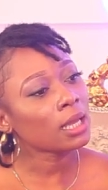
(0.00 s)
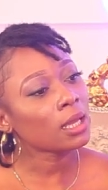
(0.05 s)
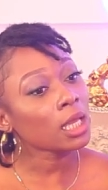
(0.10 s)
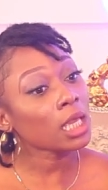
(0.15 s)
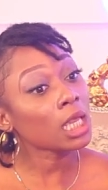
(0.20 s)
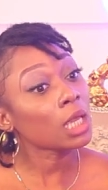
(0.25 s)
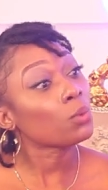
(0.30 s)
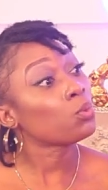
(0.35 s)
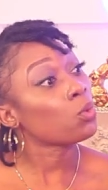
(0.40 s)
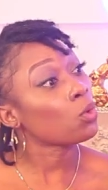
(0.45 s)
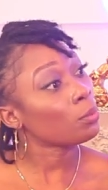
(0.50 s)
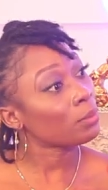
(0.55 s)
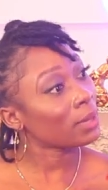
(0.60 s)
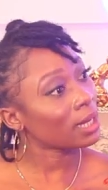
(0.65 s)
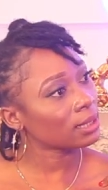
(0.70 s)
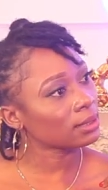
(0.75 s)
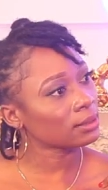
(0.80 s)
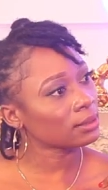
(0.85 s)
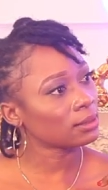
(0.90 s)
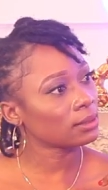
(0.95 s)
a
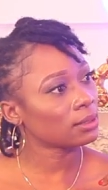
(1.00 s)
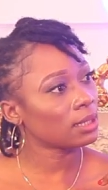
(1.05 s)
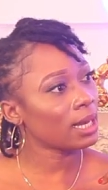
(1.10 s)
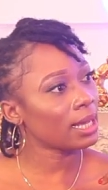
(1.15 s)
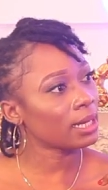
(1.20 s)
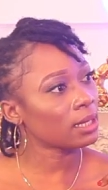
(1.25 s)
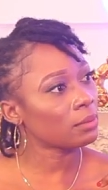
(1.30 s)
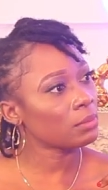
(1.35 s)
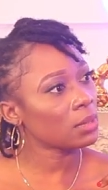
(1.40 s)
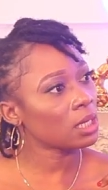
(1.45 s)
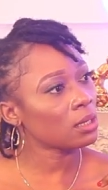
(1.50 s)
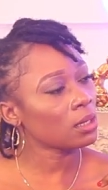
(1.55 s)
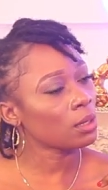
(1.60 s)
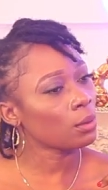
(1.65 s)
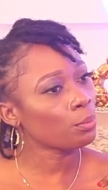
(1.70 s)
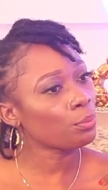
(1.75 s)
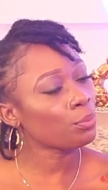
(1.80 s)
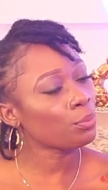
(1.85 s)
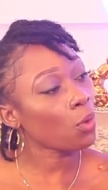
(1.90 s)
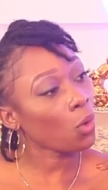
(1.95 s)
woman like me
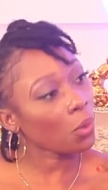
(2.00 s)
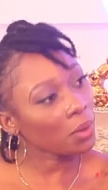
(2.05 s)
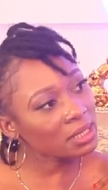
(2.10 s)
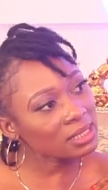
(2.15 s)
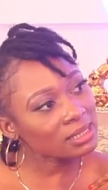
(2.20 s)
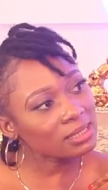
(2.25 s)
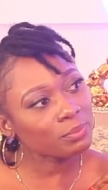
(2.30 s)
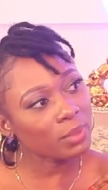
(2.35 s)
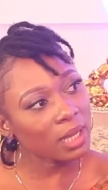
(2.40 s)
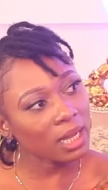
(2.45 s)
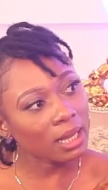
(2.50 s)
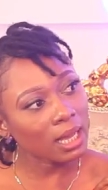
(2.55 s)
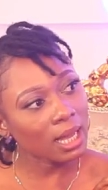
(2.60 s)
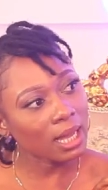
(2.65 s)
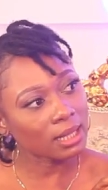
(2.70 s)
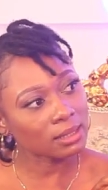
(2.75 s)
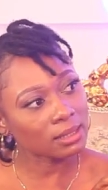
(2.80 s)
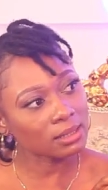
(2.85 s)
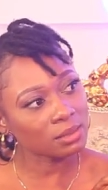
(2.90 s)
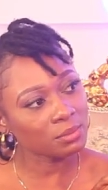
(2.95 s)
points back
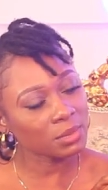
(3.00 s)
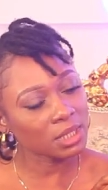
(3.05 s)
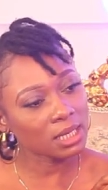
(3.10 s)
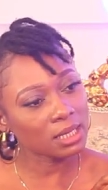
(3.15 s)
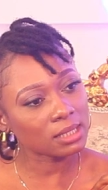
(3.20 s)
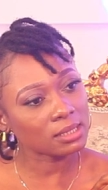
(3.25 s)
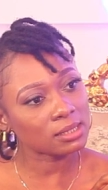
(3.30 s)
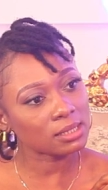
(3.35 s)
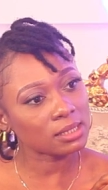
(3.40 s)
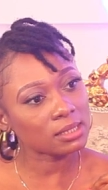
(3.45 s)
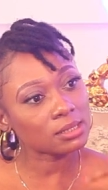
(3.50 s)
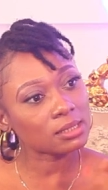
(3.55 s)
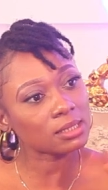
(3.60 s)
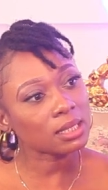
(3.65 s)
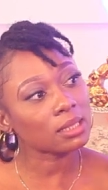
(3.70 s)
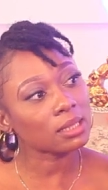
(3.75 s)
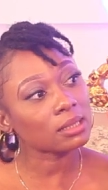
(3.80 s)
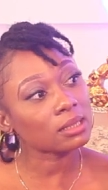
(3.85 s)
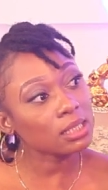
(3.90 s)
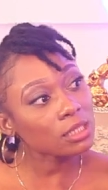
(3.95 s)
at me and says
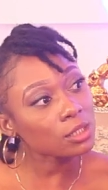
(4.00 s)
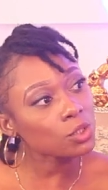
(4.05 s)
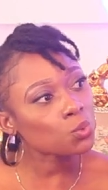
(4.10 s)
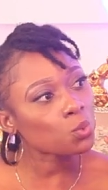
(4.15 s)
that this